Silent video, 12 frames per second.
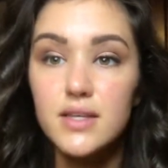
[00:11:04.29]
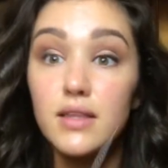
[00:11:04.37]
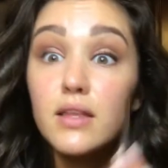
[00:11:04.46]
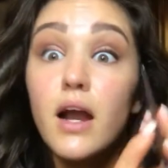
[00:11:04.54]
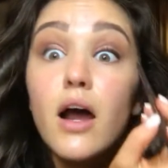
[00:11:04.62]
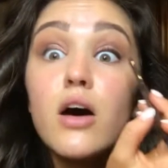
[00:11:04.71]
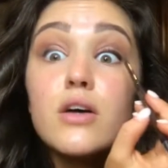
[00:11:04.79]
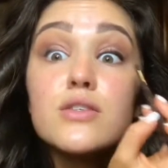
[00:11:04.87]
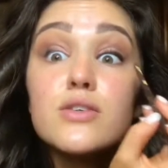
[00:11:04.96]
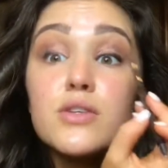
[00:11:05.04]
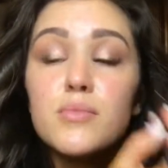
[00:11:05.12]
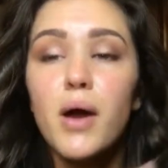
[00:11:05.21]
And then I
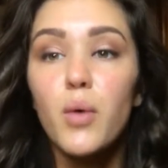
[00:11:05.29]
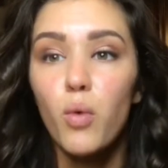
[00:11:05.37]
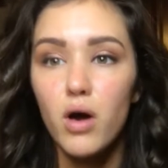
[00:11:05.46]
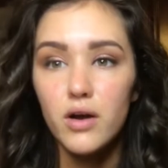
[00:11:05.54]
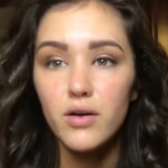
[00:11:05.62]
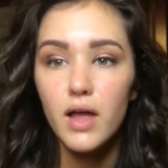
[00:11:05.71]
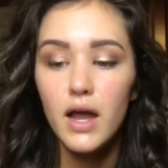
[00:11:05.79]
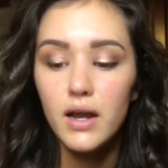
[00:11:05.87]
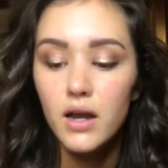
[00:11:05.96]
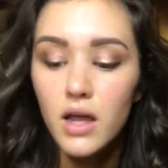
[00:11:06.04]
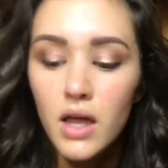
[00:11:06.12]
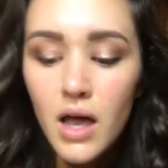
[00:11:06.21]
also did my
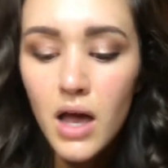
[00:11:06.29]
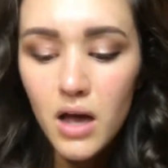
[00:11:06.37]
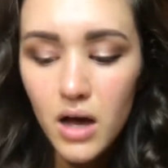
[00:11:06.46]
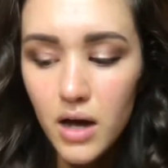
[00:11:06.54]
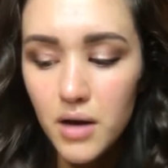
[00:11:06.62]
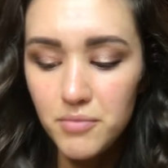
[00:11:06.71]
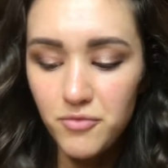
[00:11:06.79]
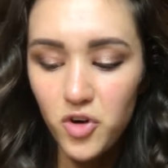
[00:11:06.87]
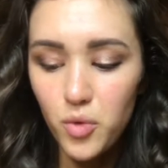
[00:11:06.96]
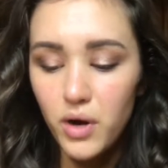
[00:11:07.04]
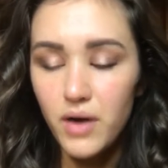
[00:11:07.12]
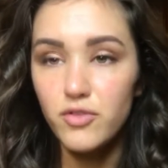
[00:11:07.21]
waterline.
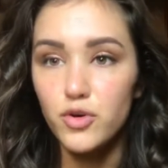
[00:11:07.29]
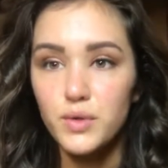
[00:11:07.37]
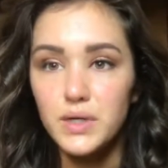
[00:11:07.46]
For whatever